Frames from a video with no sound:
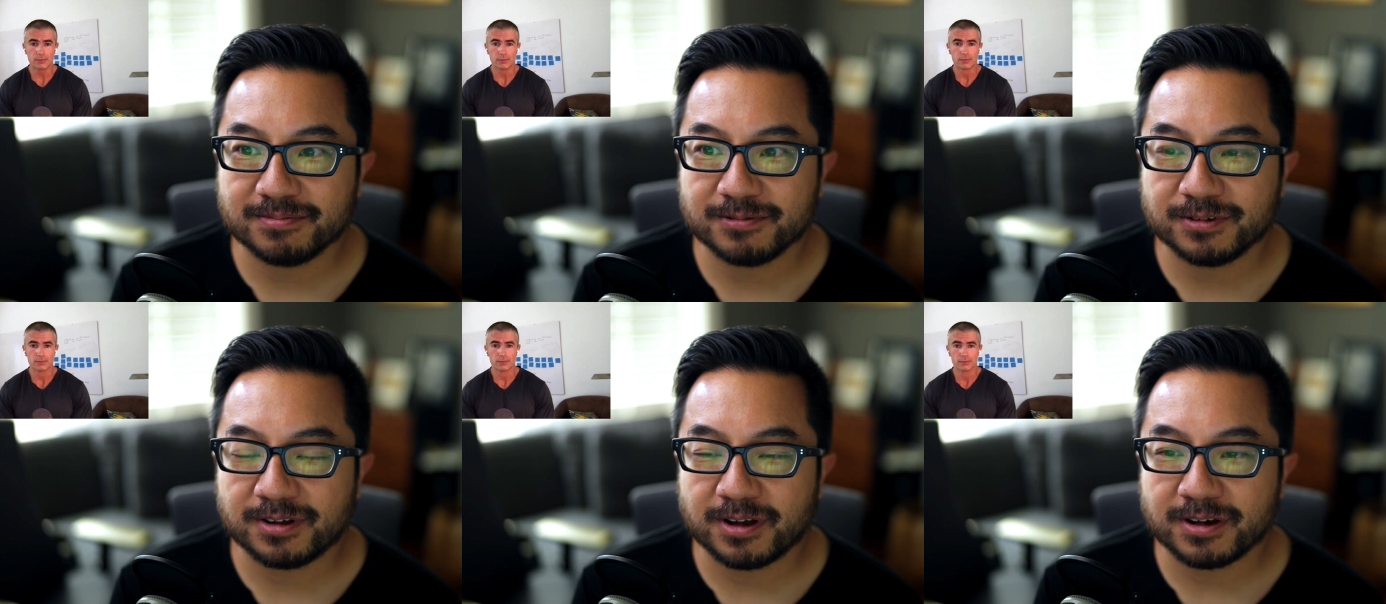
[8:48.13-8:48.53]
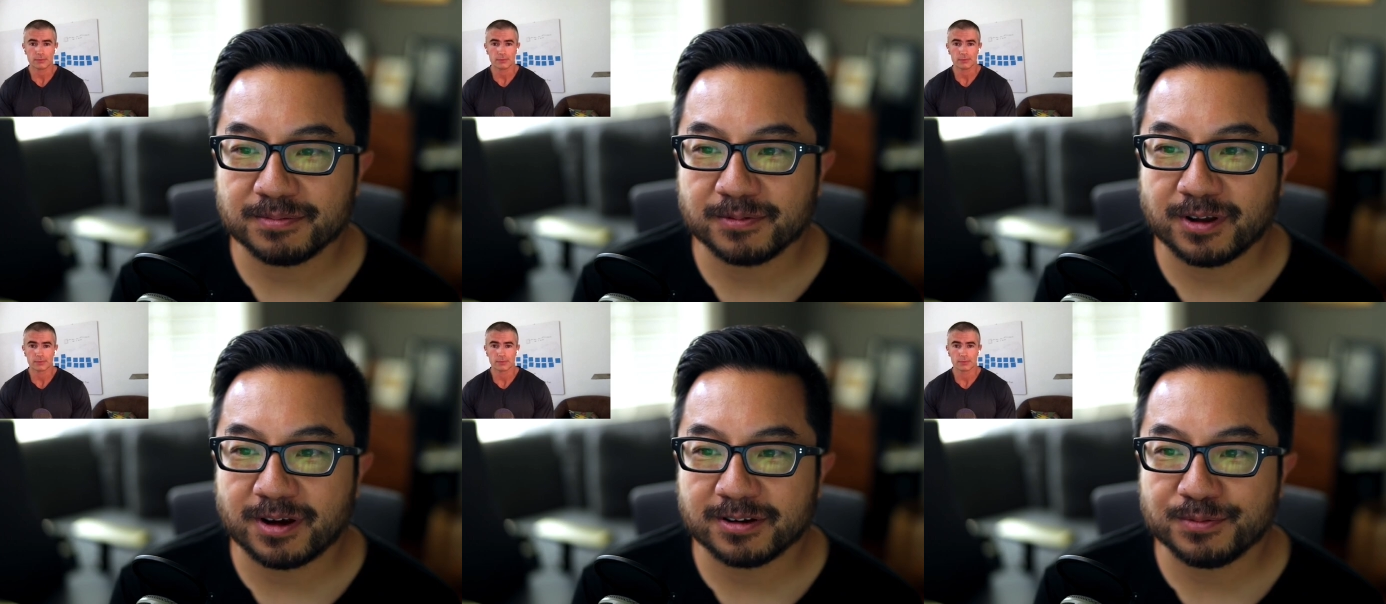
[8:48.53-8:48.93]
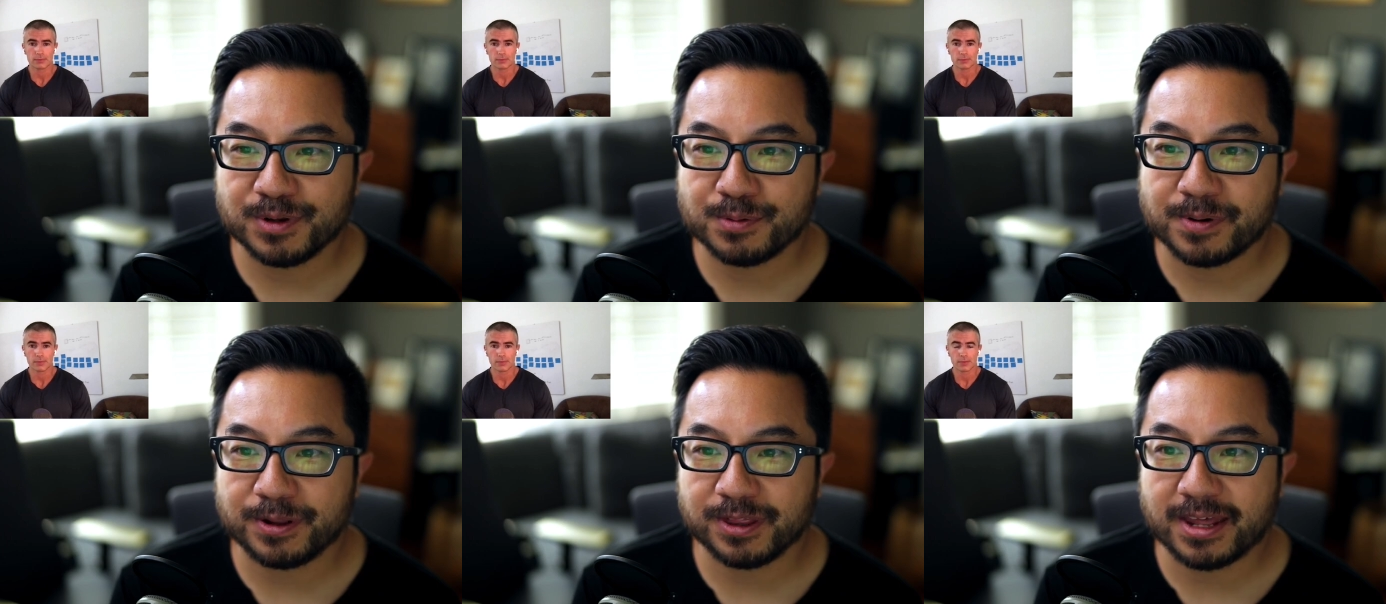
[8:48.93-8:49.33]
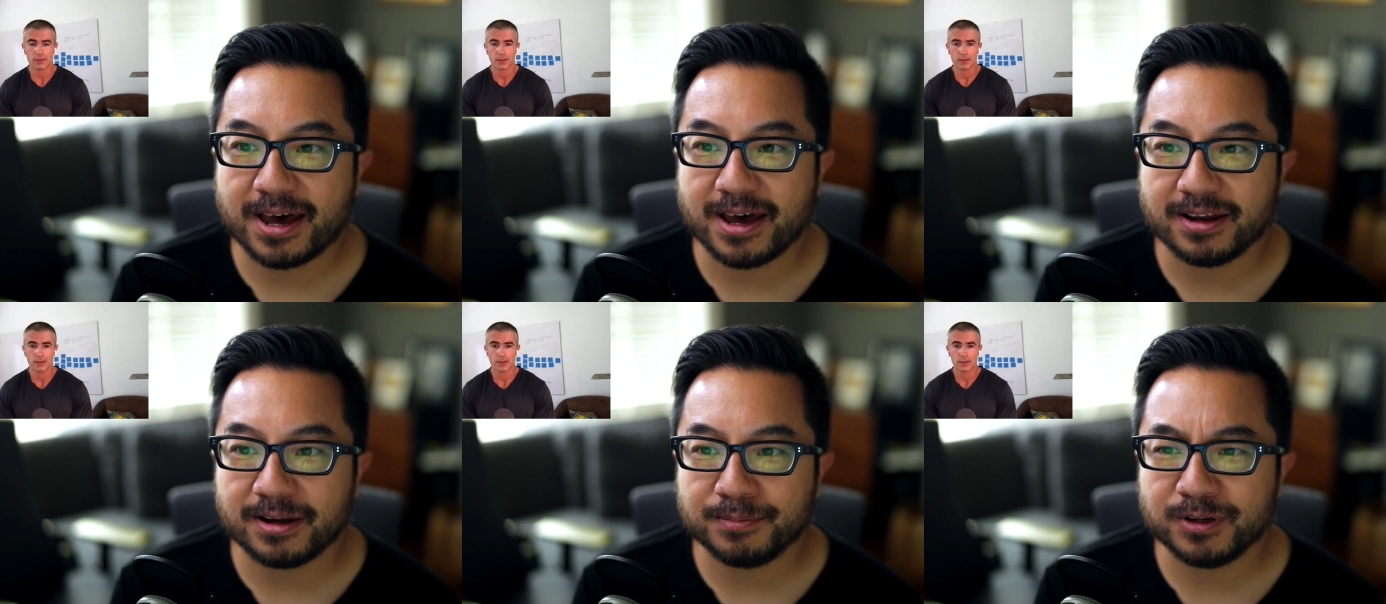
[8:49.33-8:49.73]
Speaker 1: Talk talk to me about
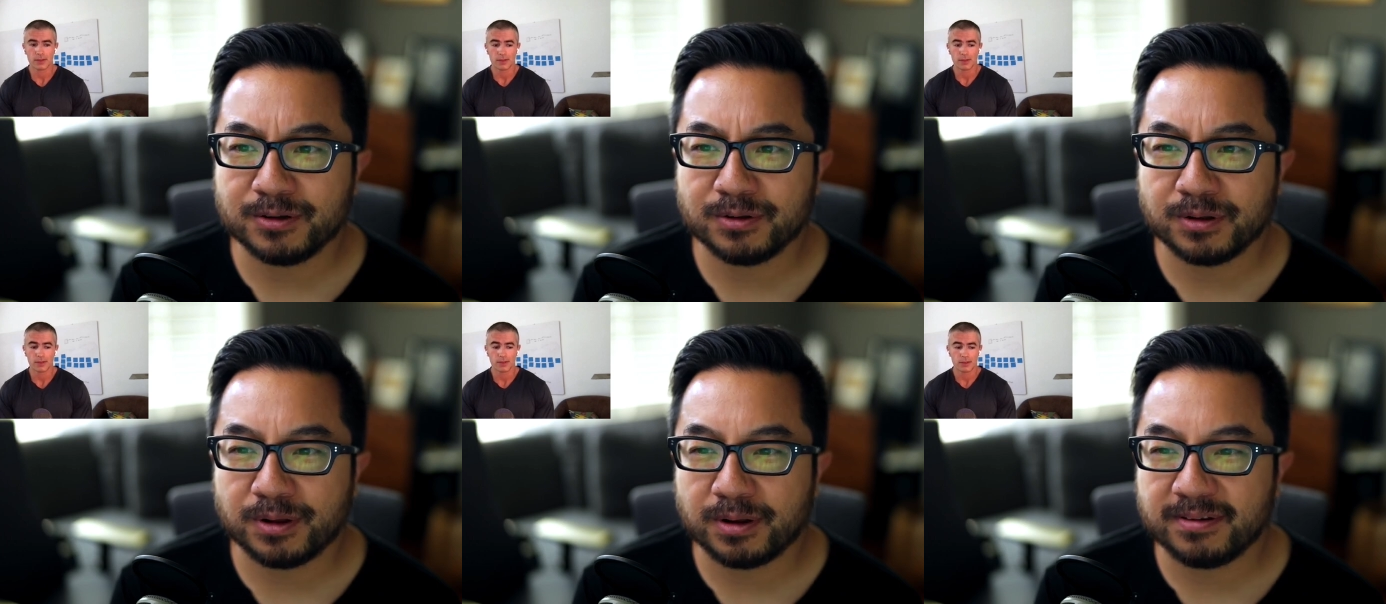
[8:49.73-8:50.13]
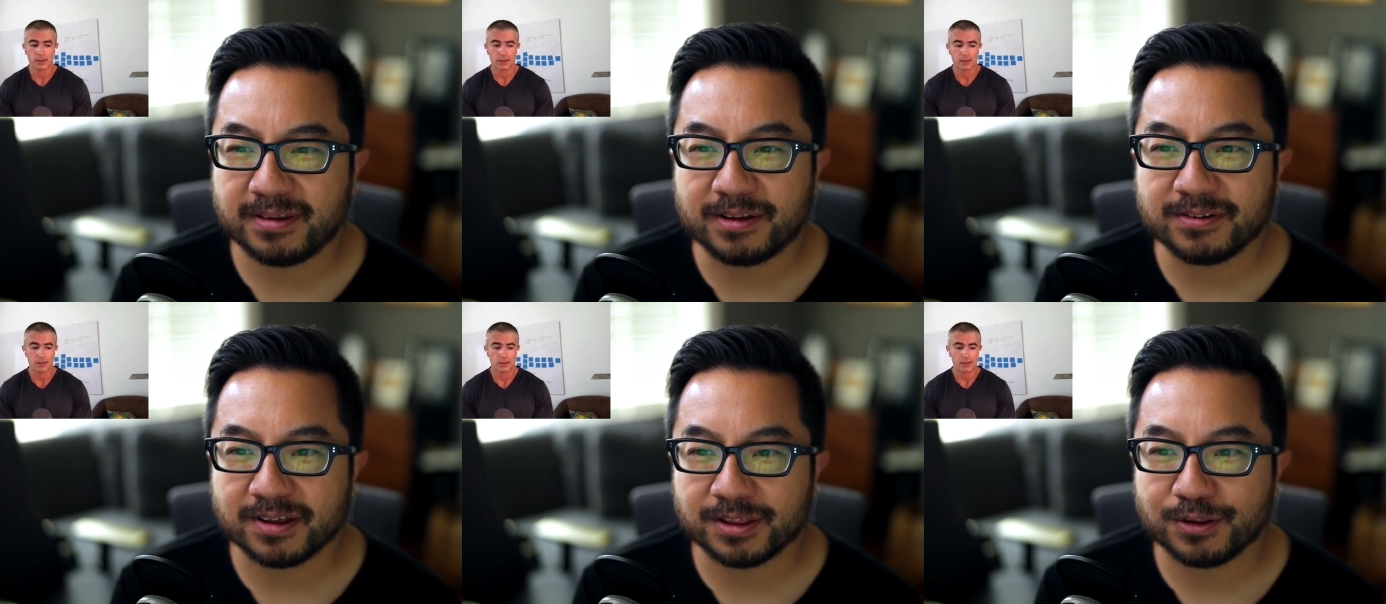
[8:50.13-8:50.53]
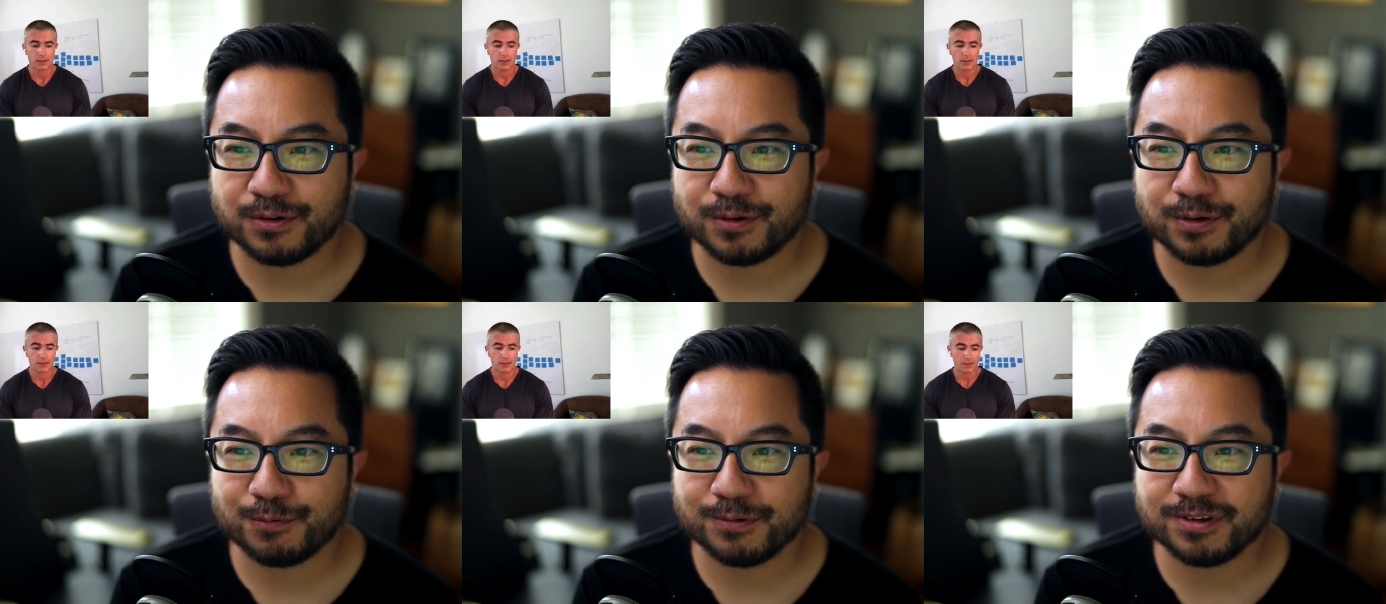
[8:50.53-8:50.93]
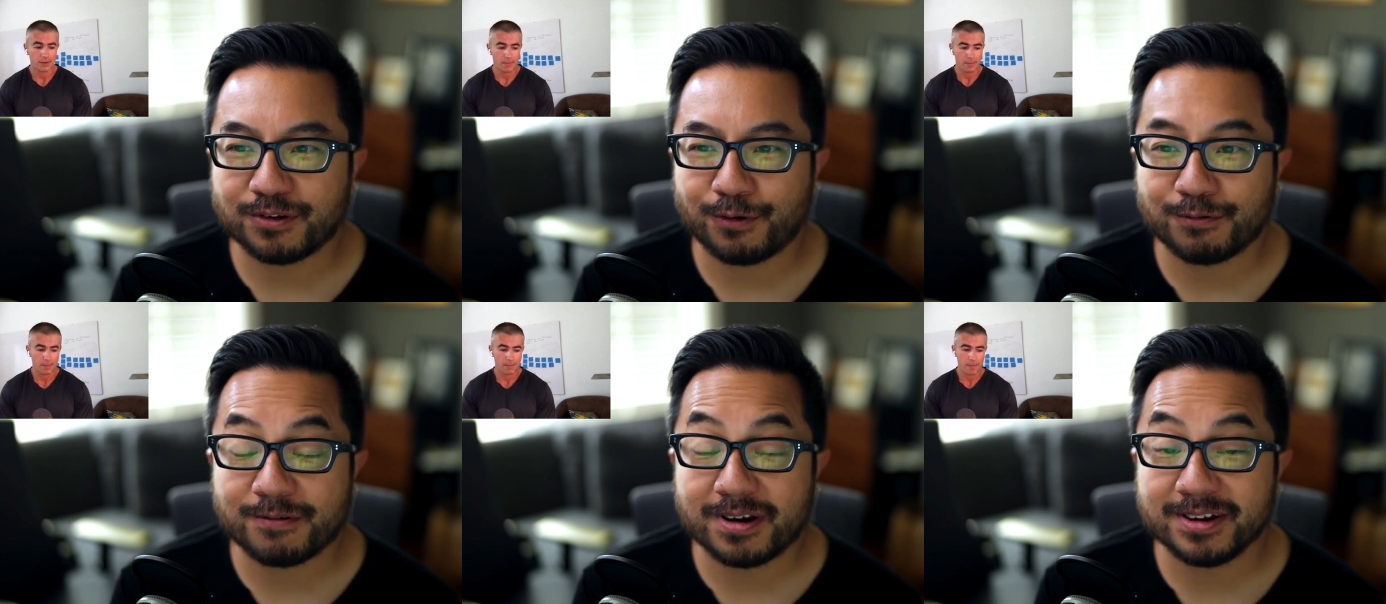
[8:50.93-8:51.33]
that. I mean, it sounds like there was
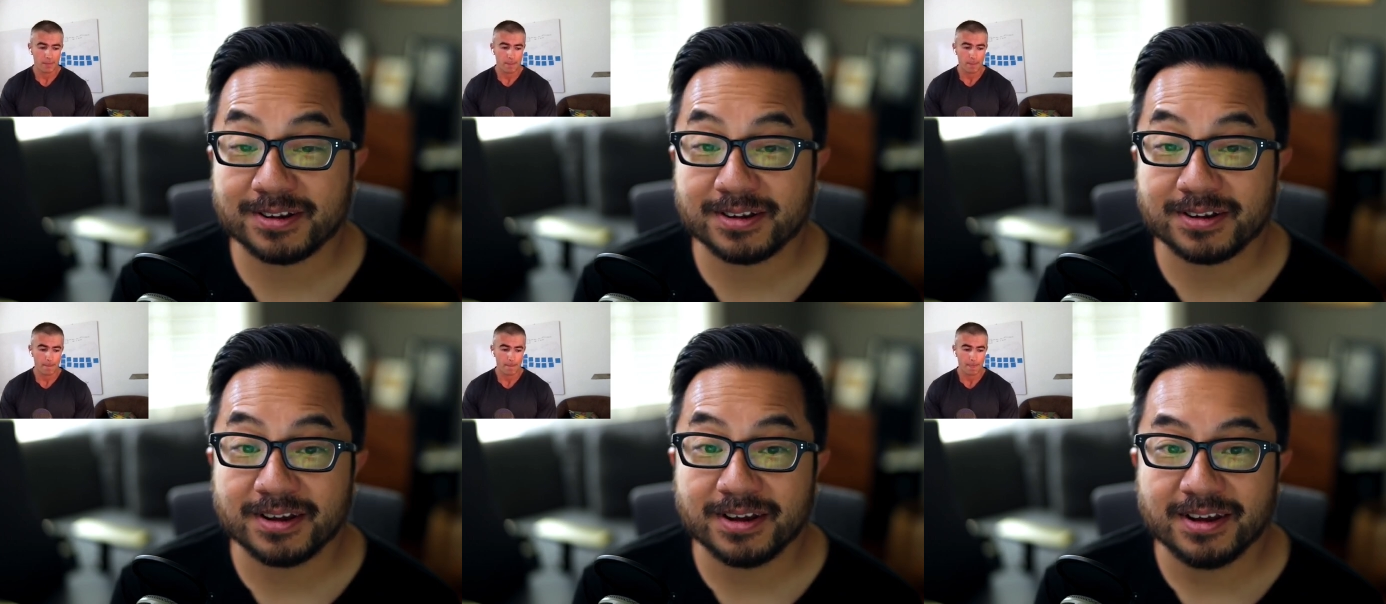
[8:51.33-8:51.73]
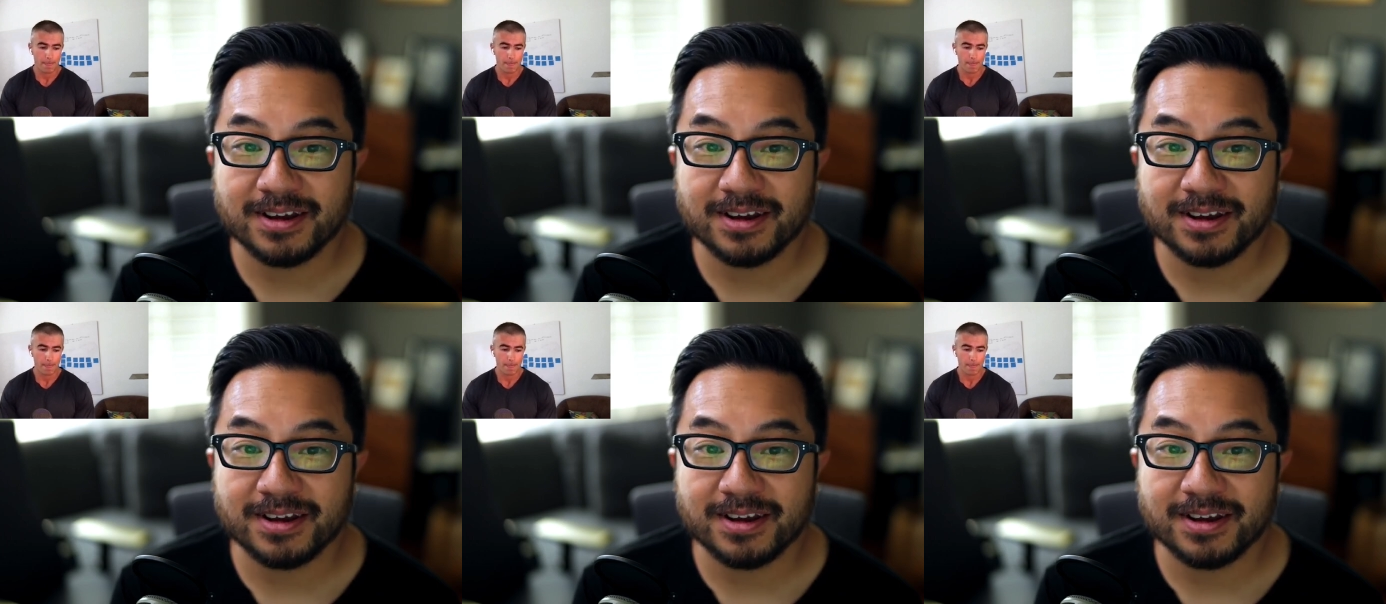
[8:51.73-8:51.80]
already